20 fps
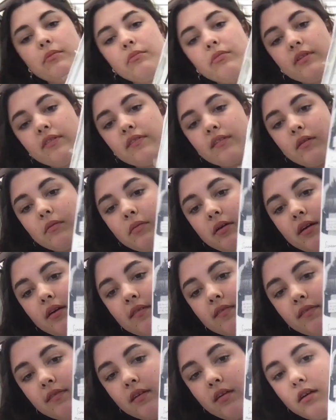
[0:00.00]
printing
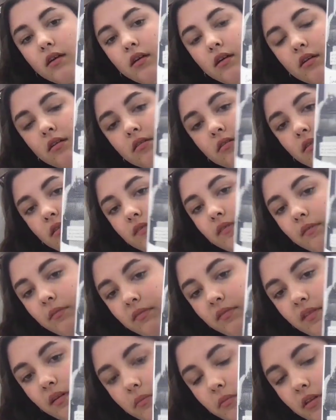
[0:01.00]
bits, done some
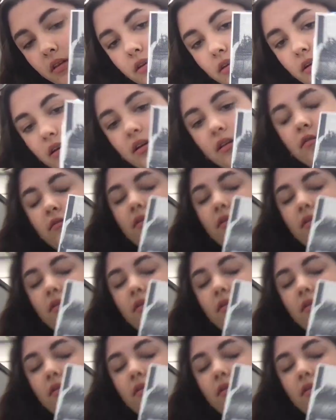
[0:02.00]
similar kind of